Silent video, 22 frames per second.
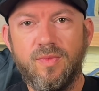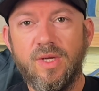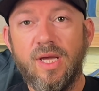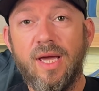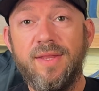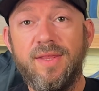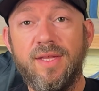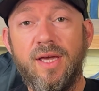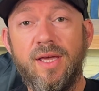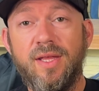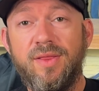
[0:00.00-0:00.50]

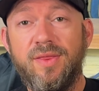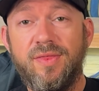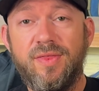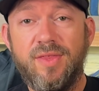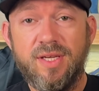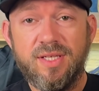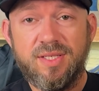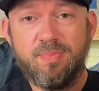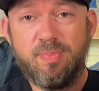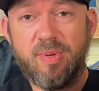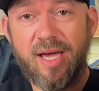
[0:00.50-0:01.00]
And then
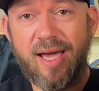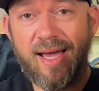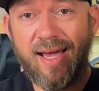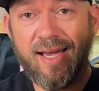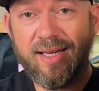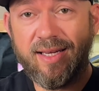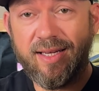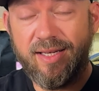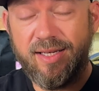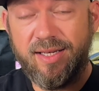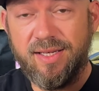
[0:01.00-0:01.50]
this
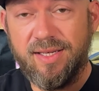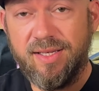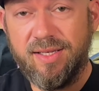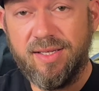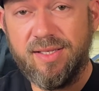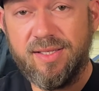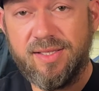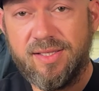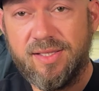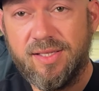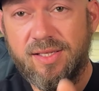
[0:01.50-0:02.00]
bag
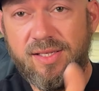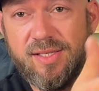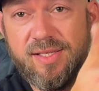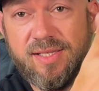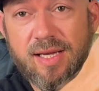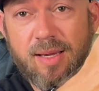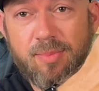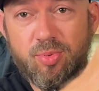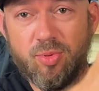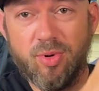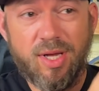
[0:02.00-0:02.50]
is
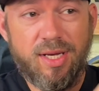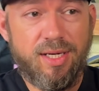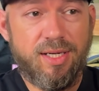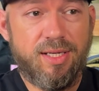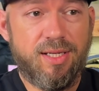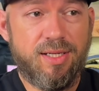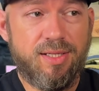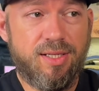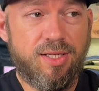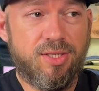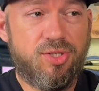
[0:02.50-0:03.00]
separated
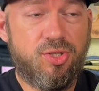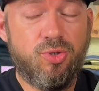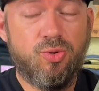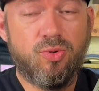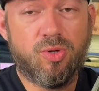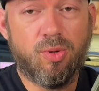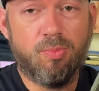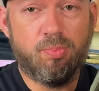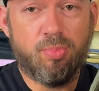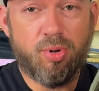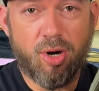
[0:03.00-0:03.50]
into two
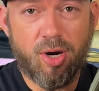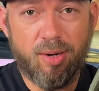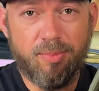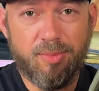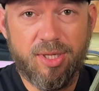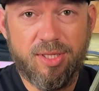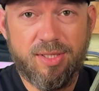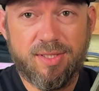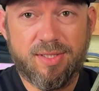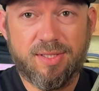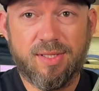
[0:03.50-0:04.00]

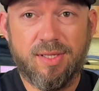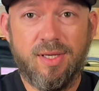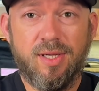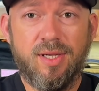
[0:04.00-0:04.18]
compartments.